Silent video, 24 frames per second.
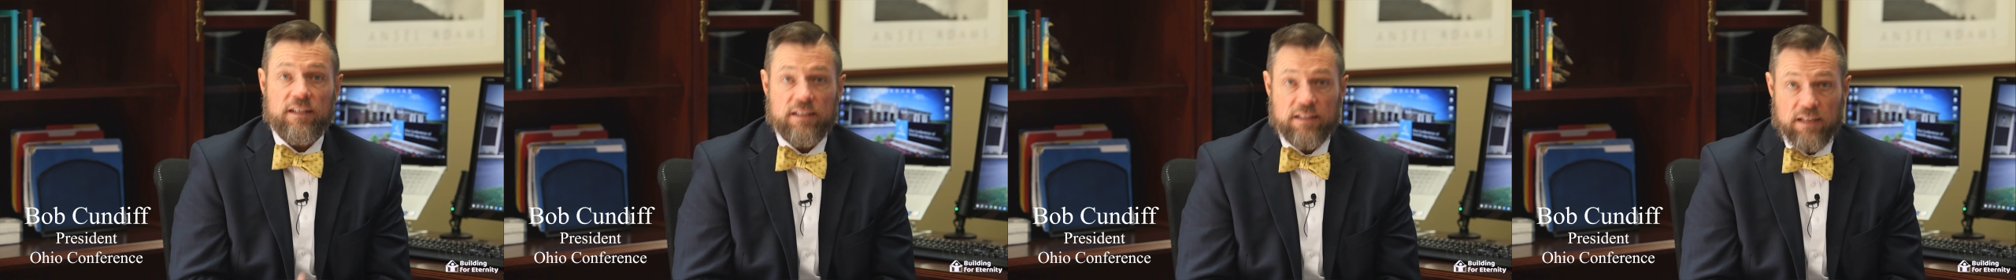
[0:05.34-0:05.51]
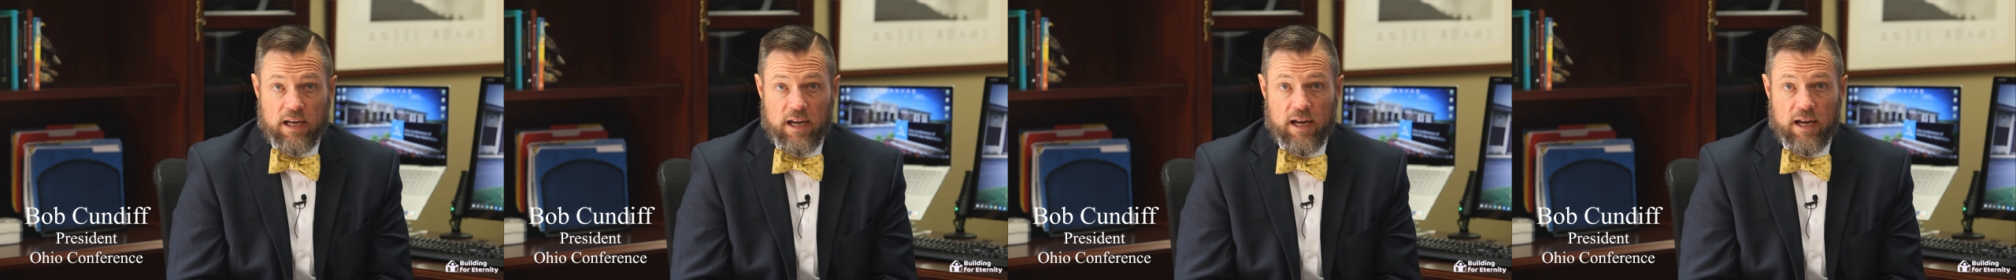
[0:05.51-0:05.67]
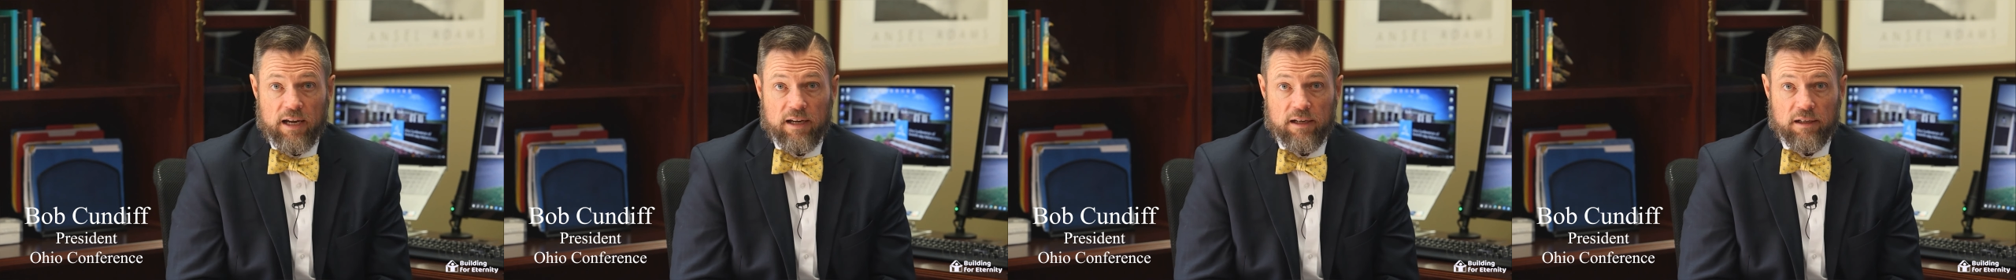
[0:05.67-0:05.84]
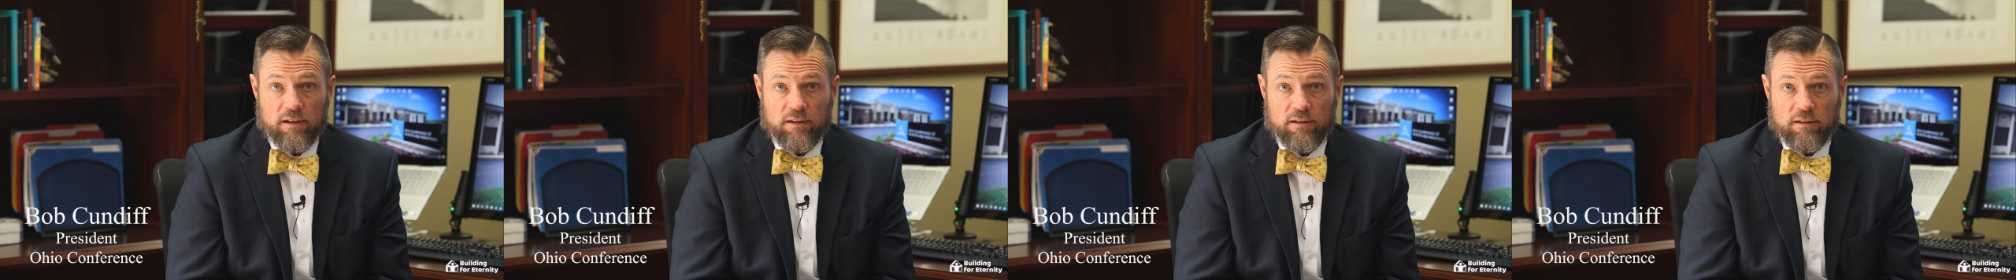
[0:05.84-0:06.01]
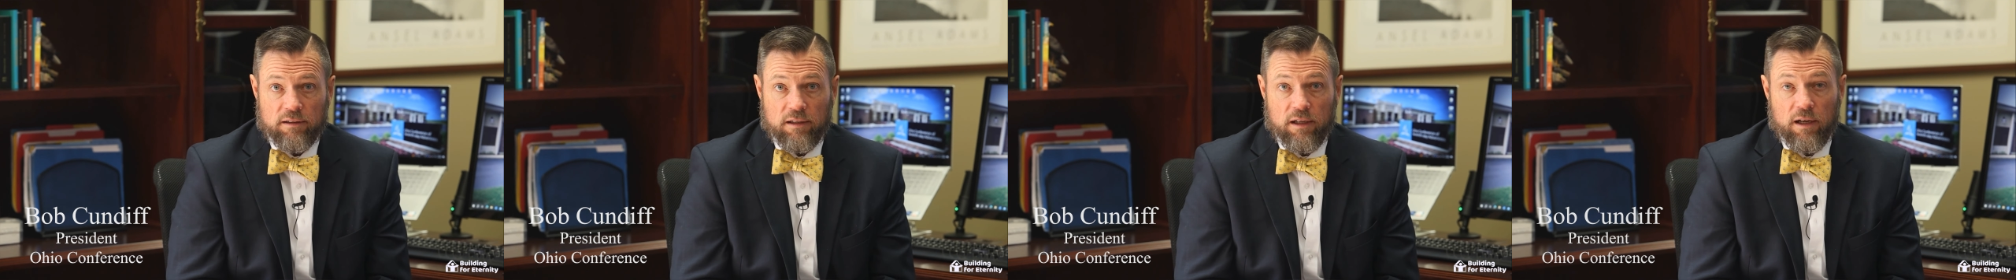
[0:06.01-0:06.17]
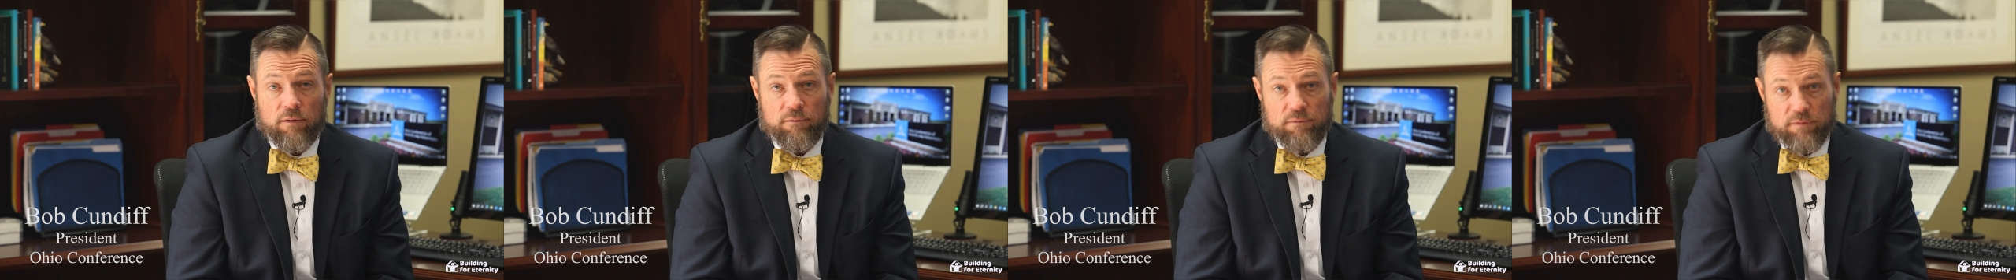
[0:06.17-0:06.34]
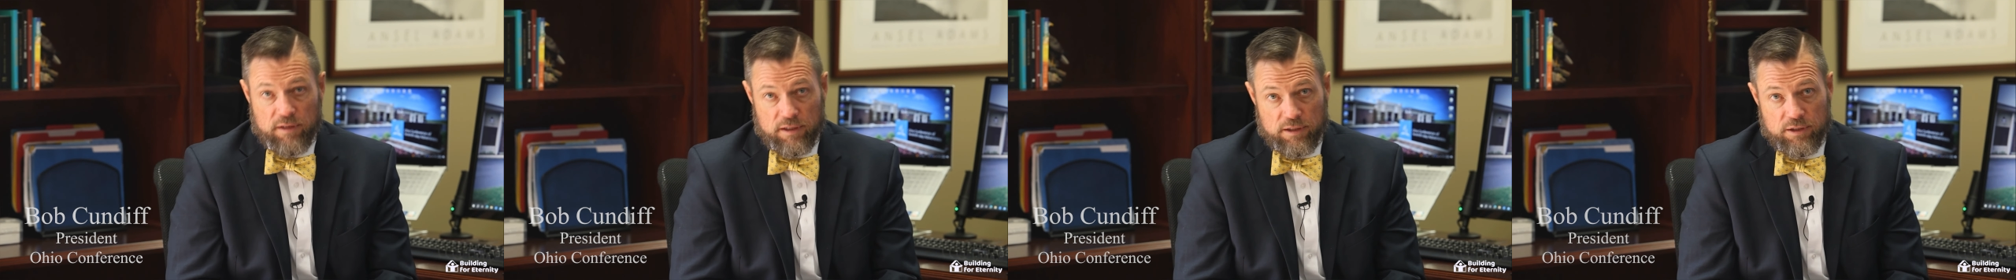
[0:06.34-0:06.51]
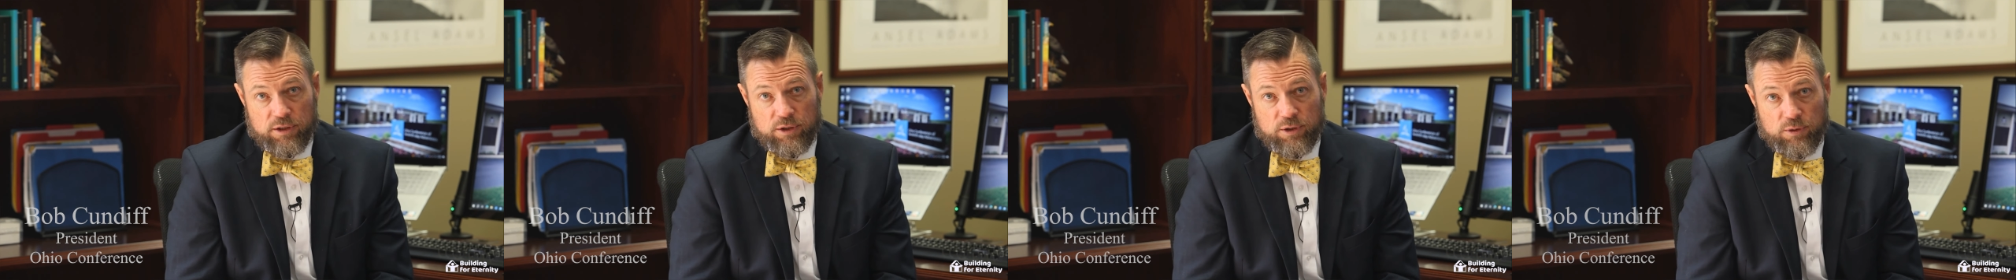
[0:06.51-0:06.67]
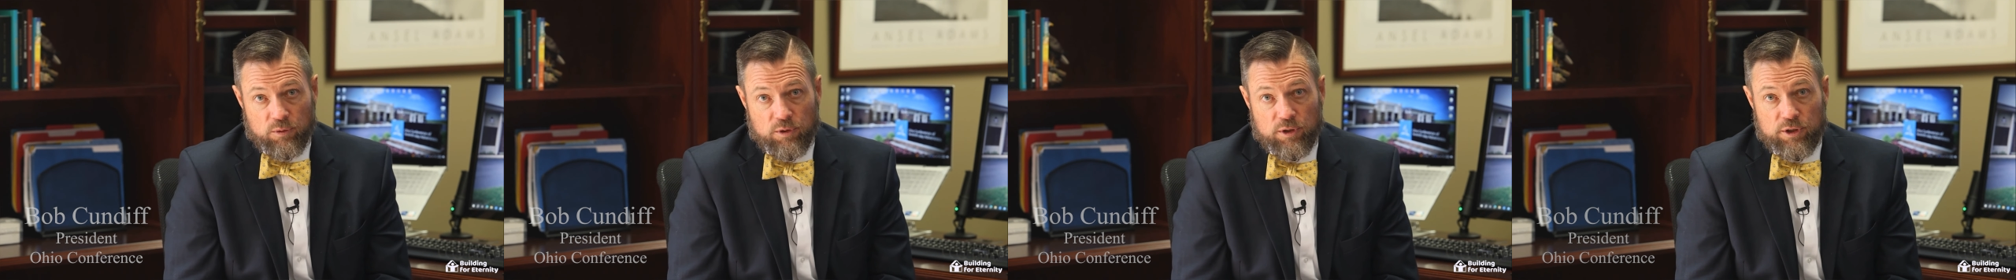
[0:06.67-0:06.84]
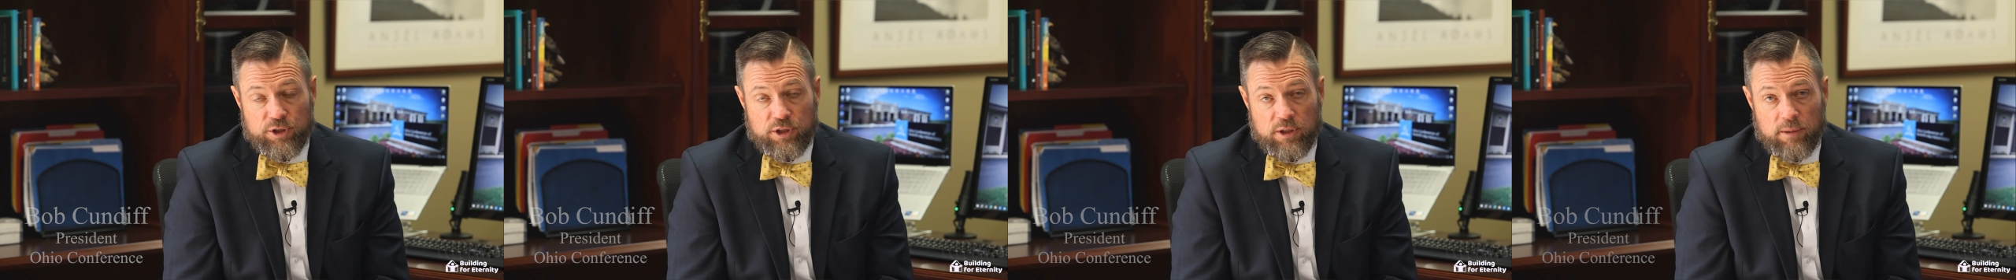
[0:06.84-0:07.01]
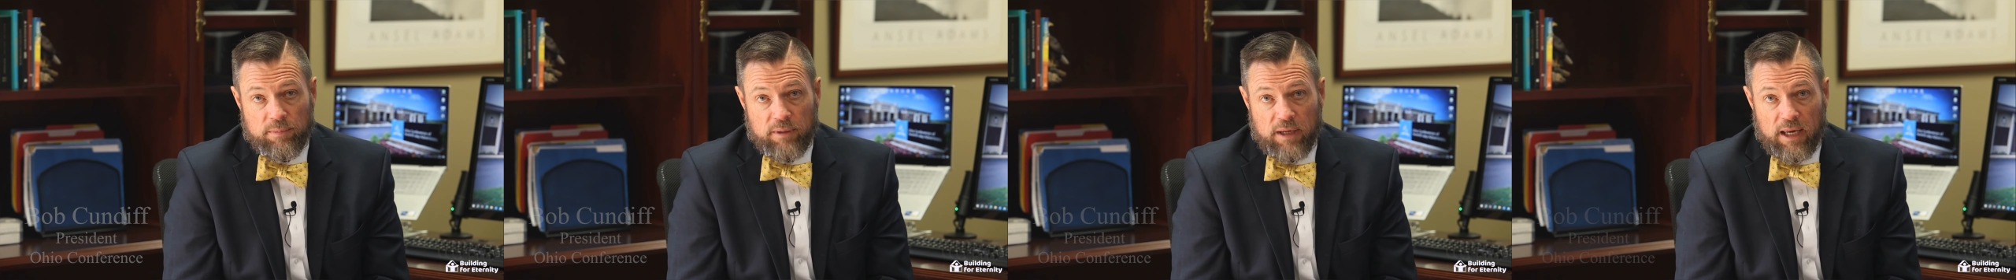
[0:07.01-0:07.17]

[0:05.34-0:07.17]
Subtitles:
the title of this stewardship